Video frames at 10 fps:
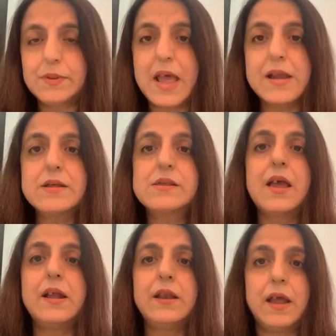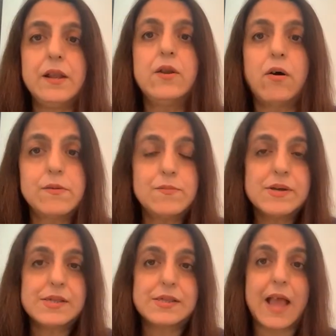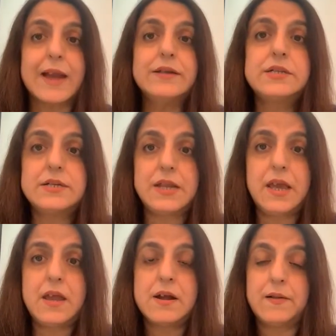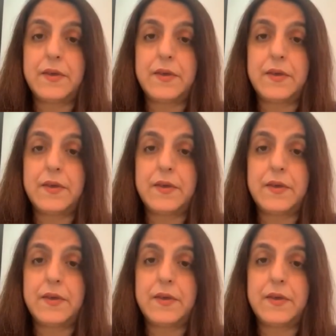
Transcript: there is an enormous sanctity